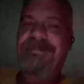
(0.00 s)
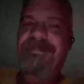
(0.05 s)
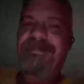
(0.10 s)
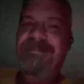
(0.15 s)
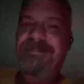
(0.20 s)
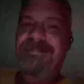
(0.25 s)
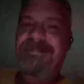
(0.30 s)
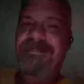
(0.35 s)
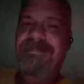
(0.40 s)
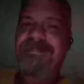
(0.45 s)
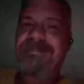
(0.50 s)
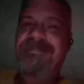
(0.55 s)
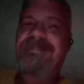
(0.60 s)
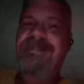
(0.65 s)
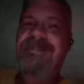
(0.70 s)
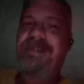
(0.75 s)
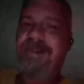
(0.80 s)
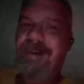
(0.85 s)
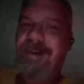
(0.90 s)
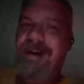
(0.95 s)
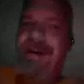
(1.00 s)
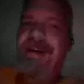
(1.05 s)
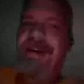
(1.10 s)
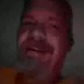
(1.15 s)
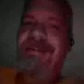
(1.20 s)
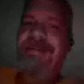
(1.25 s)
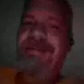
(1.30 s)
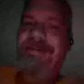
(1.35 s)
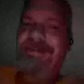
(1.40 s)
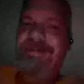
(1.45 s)

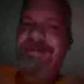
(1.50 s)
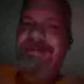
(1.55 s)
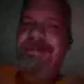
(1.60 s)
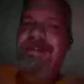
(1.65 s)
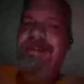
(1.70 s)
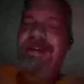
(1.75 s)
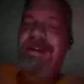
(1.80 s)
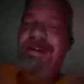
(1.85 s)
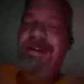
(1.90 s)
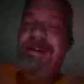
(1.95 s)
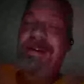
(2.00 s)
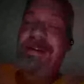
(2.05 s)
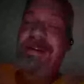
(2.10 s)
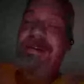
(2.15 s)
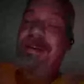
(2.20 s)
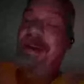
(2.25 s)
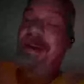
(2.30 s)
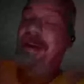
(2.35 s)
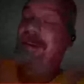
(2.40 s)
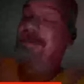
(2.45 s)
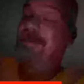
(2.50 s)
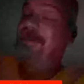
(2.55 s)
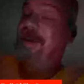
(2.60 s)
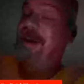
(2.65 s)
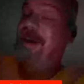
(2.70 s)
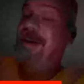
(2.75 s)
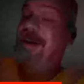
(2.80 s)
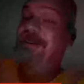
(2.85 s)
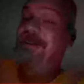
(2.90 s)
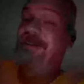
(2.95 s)
Right. That's
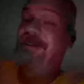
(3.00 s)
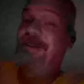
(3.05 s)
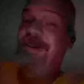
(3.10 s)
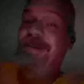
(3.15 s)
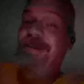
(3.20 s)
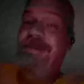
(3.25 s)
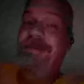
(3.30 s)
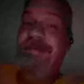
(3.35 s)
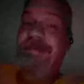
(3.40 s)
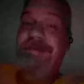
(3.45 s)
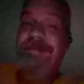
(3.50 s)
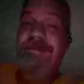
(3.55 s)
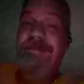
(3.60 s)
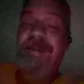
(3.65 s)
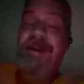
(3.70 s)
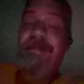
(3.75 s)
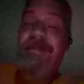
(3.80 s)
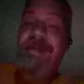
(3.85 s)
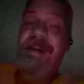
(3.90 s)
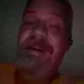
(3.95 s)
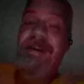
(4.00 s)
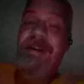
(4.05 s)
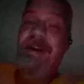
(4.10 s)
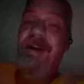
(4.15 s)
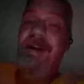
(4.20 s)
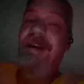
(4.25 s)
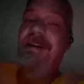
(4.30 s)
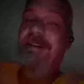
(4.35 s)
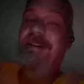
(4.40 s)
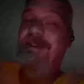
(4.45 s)
very true. But I mean, their